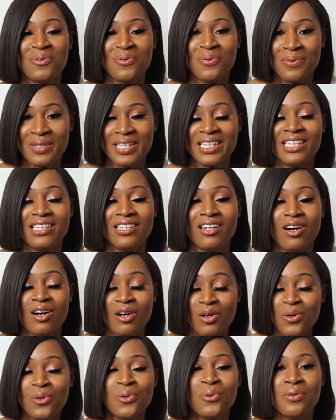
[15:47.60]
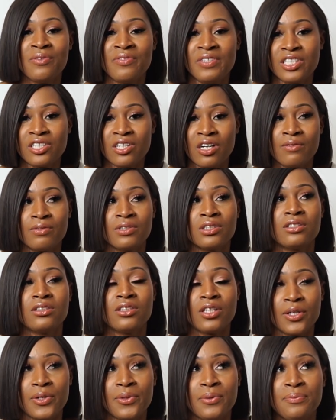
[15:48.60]
we are cool with each other.
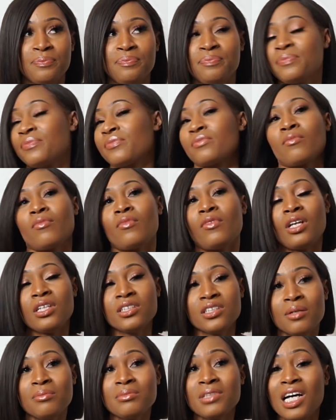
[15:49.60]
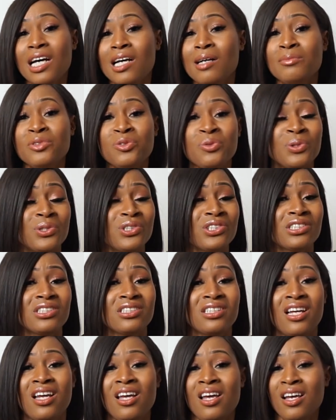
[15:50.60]
So sometimes we'll
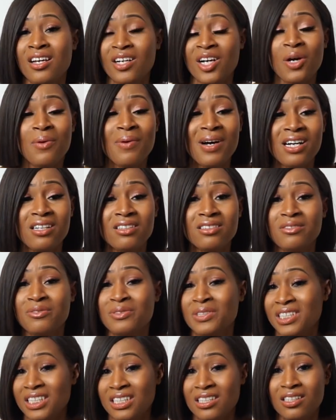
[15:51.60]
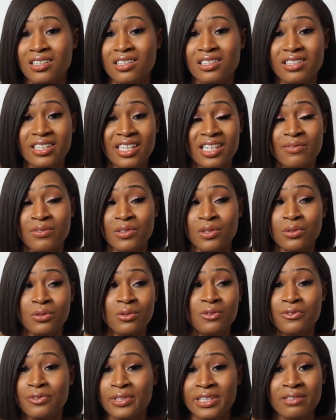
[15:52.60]
just go out for dinner together,
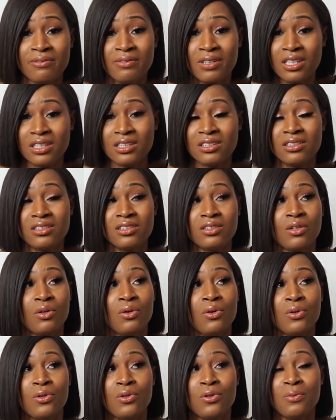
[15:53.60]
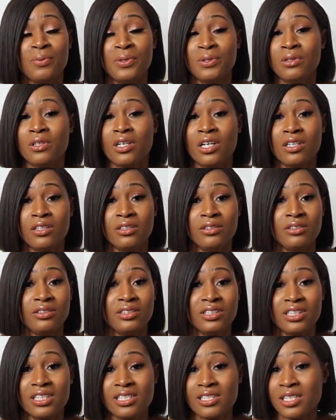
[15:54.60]
all 3 of us, or we'll go
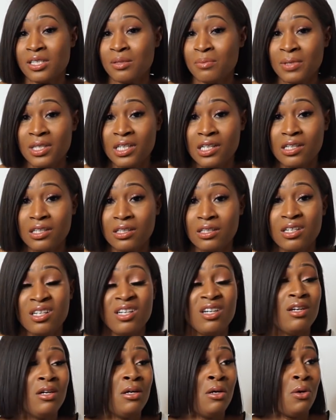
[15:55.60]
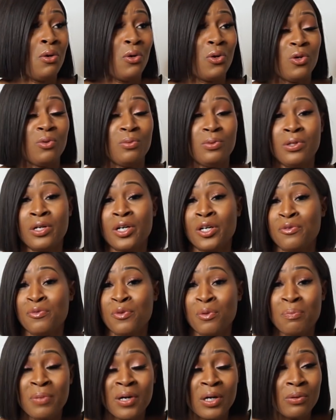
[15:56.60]
to the cinema, or we'll go
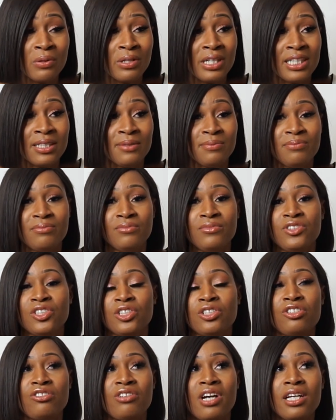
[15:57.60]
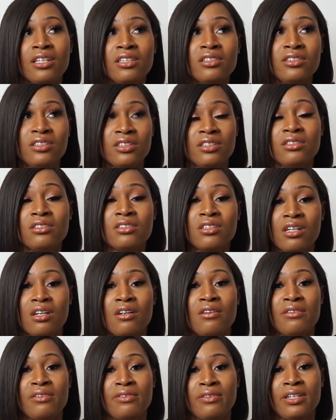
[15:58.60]
for bowling, just trying to do
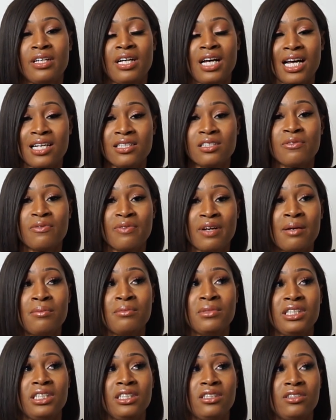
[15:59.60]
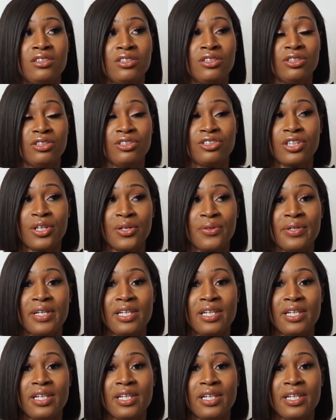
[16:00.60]
stuff as a family to show